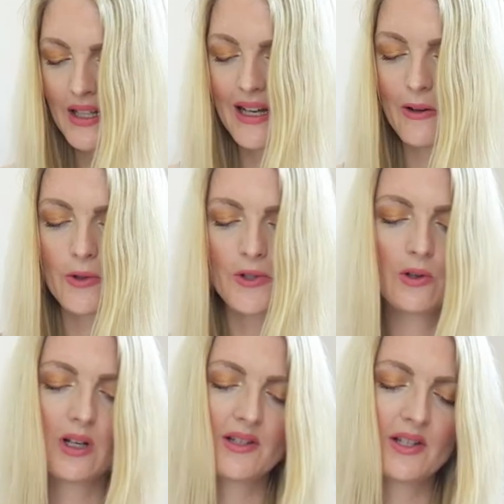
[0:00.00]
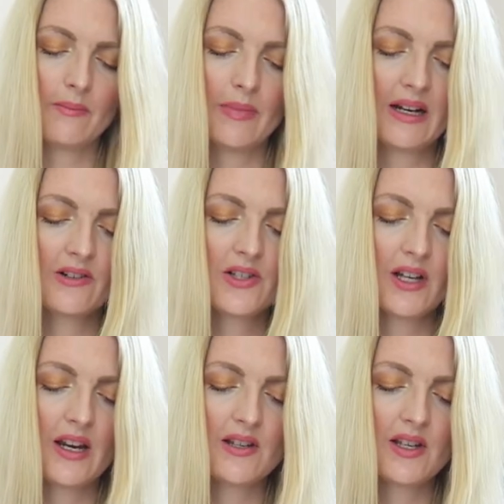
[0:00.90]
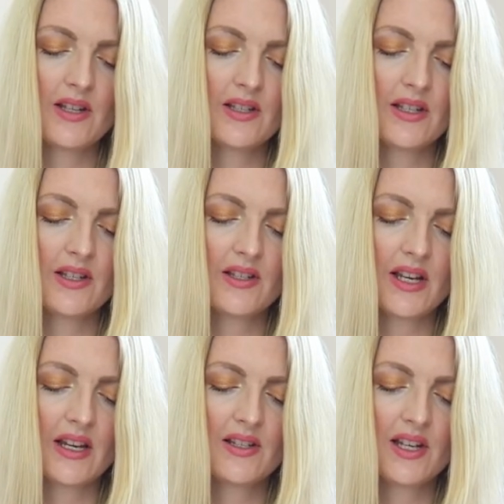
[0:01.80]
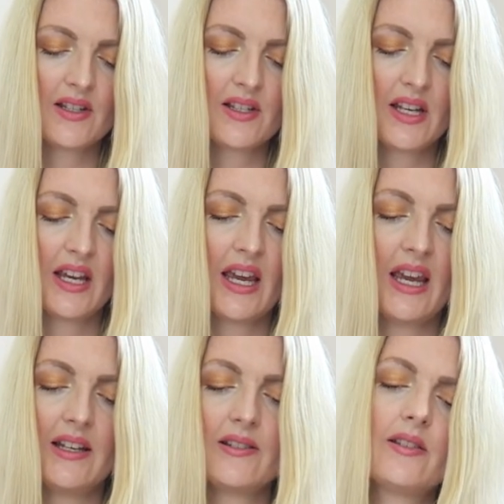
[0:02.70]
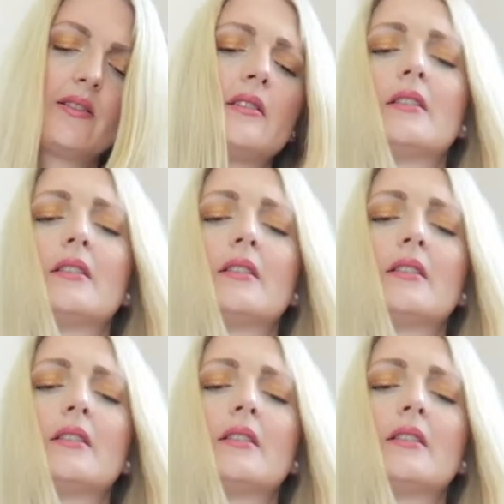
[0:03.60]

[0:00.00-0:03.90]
then I also got some bigger sizes. This is a 68,